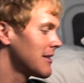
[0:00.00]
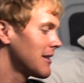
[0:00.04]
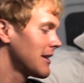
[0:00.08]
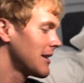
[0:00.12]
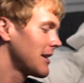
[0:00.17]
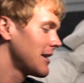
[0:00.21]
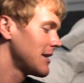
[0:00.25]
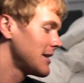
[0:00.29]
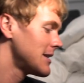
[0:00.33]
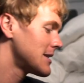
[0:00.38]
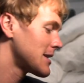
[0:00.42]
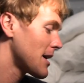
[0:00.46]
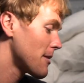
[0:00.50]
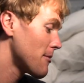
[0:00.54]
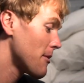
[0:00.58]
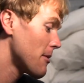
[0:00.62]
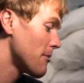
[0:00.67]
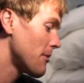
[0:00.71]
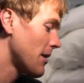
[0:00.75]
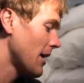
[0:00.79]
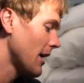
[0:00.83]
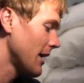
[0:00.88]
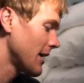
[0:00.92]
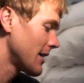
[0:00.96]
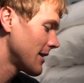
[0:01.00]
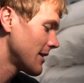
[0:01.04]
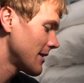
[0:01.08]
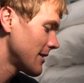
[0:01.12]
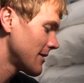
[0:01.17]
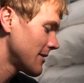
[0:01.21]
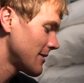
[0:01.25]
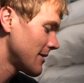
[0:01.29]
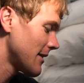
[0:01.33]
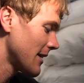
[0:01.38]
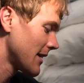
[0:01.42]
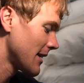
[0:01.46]
than anytime I'm
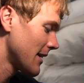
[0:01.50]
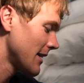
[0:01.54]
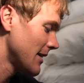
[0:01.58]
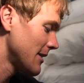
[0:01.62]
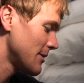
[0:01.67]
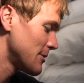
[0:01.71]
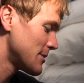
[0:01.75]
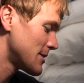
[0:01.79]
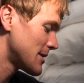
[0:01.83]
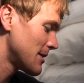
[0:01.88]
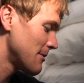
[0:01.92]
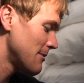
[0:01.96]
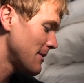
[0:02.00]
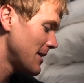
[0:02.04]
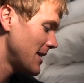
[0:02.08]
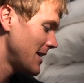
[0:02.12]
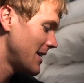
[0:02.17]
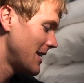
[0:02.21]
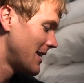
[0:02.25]
hiking like it used to be.